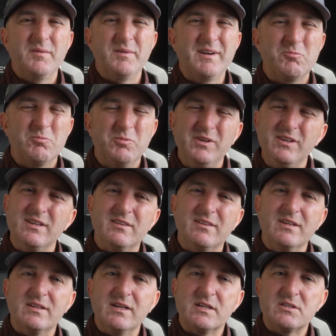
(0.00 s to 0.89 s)
And I really
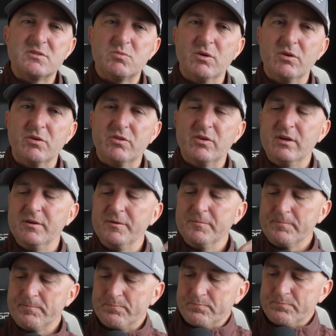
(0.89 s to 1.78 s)
think that's worth it.
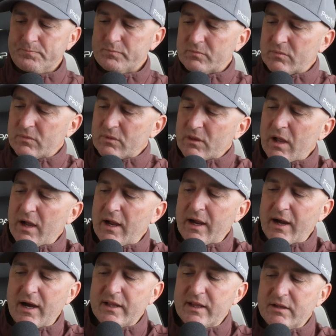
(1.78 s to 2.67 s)
I
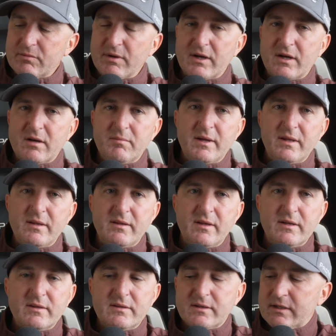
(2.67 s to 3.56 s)
highly recommend
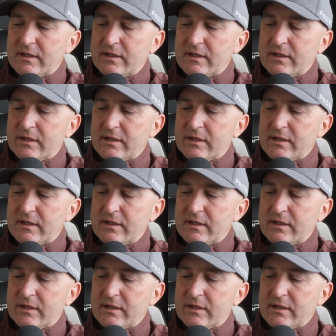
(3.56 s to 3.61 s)
that.